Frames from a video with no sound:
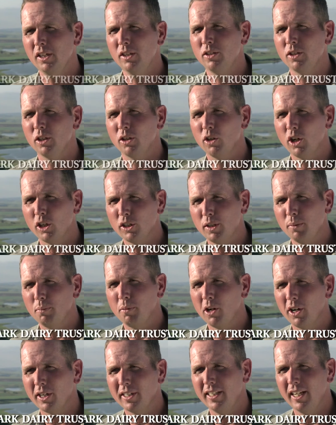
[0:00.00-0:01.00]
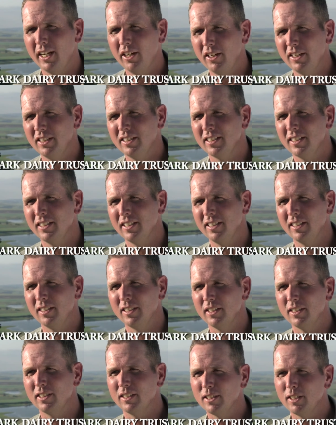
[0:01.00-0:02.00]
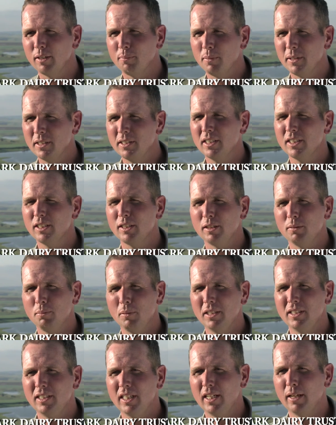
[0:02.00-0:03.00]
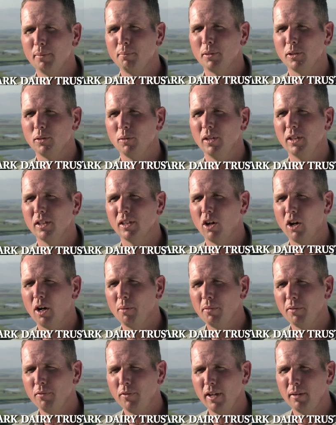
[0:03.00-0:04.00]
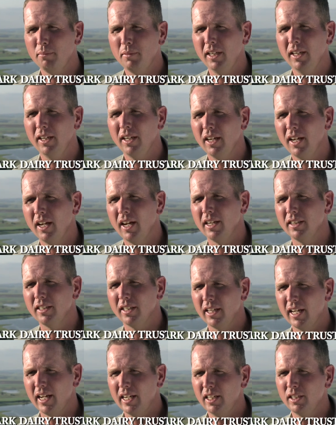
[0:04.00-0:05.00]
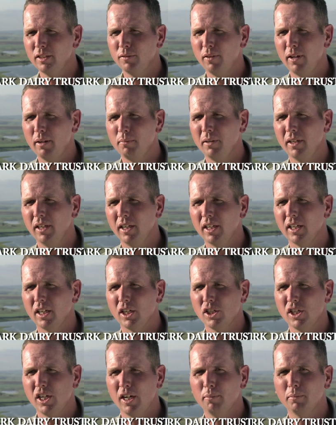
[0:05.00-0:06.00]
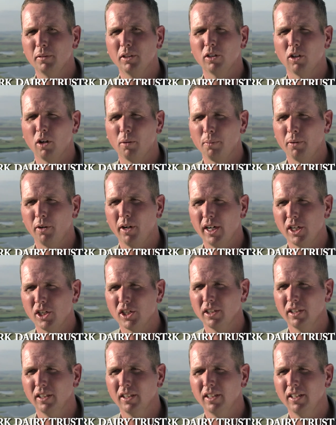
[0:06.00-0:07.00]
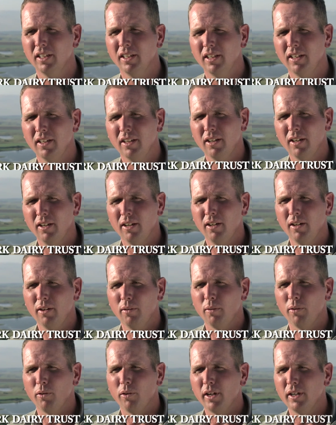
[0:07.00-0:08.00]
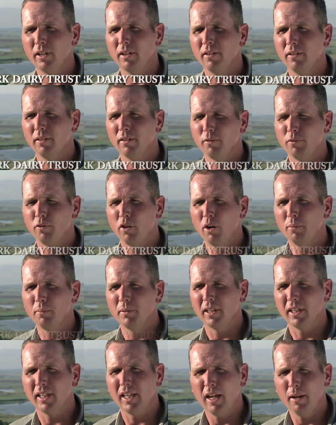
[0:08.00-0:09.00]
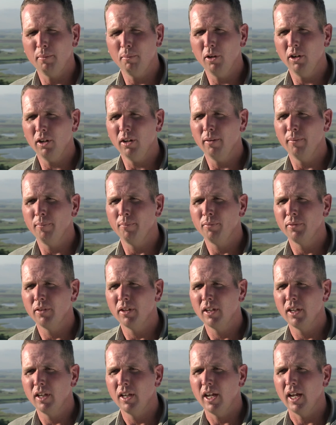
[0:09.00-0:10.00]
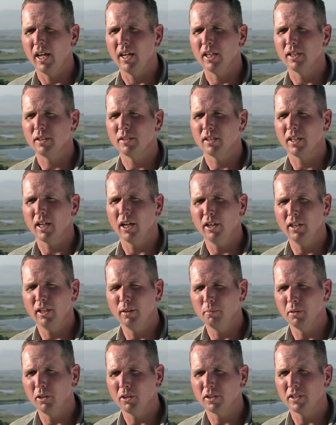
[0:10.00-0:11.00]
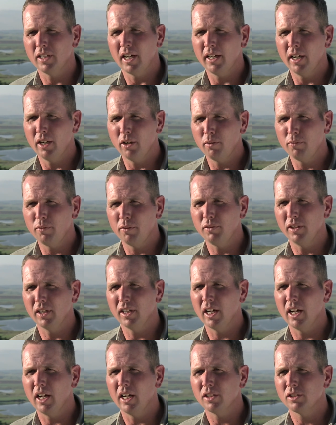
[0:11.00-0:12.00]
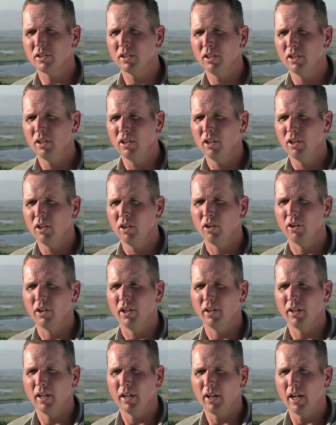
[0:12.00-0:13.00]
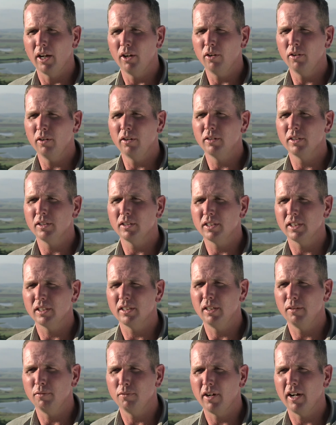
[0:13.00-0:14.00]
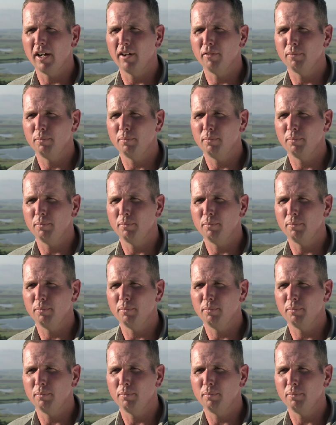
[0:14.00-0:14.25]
to Grassy Park Dairies. This is a business that's been set up between the Armour family and the Galliers family in a share milk operation. We run the farm in the Camberg, and it currently milks 950 cows on a 165